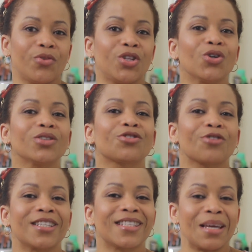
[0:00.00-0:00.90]
We don't
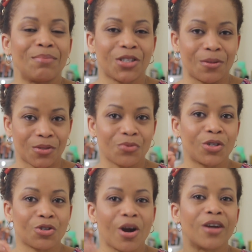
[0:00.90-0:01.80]
treat symptoms.
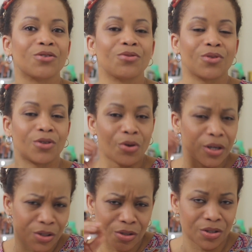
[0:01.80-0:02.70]
We try to go
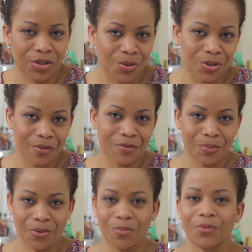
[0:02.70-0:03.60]
into the source of the
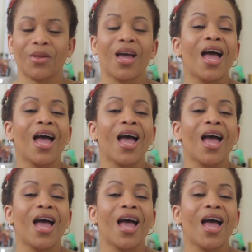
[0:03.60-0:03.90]
problem.